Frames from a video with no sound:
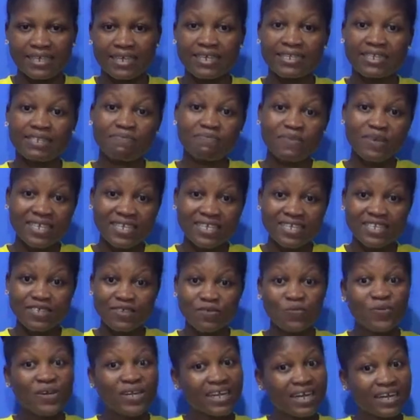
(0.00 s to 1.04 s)
It means
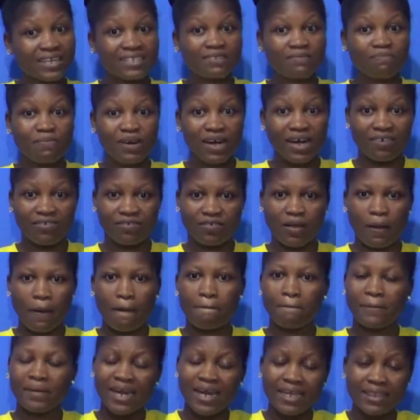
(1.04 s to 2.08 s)
we can't
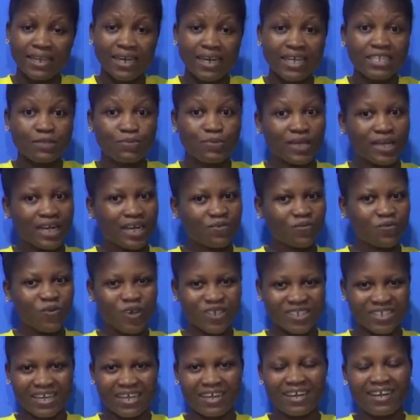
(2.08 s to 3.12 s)
bath, but at least we can
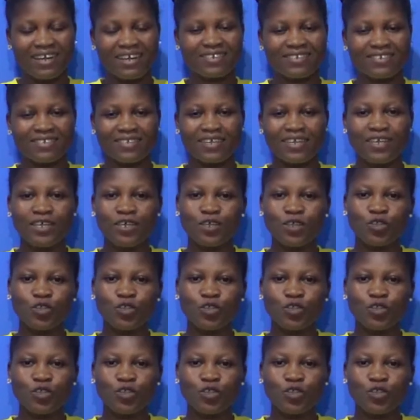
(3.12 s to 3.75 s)
wash our hands.